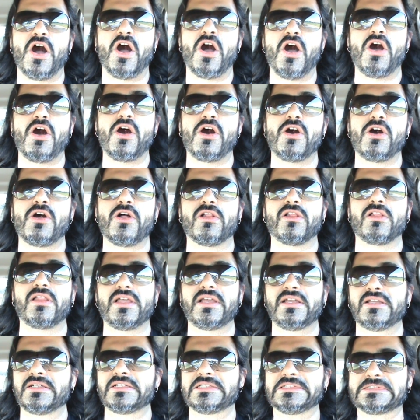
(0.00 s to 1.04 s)

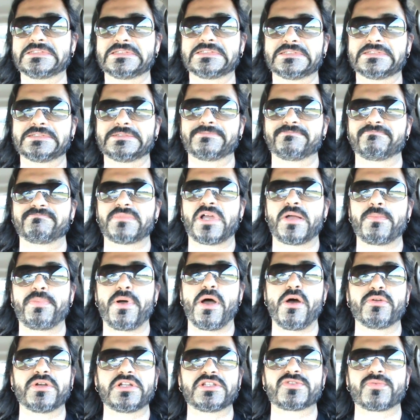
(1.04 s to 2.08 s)
All
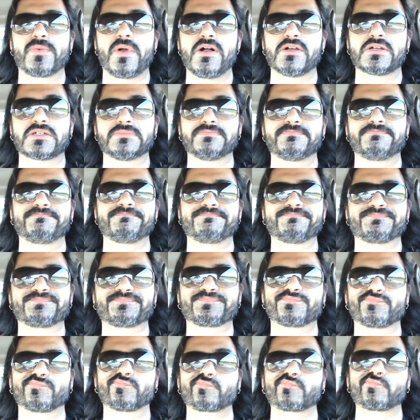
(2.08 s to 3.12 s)
opponents welcome.
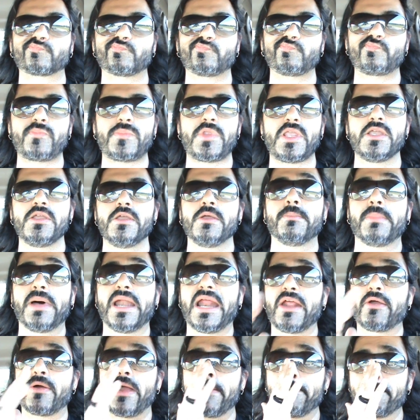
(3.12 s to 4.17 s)

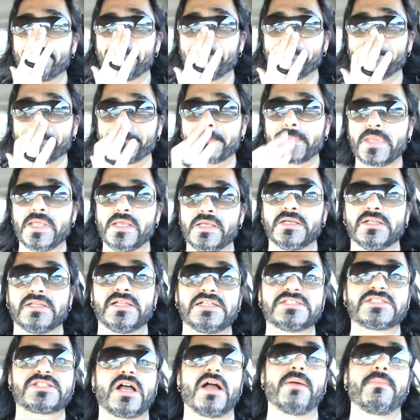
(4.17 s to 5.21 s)
But anyway,
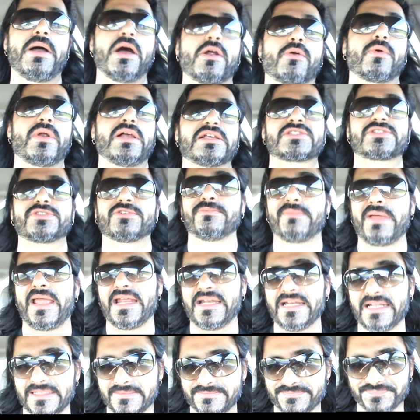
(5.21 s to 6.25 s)
let's talk about
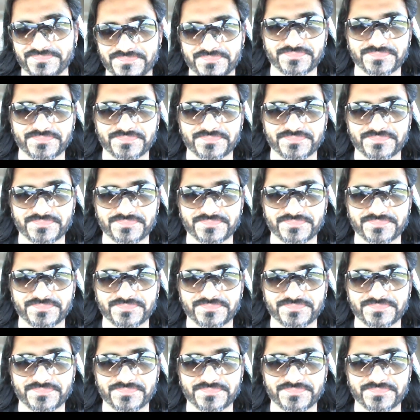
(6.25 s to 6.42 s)
WrestleMania.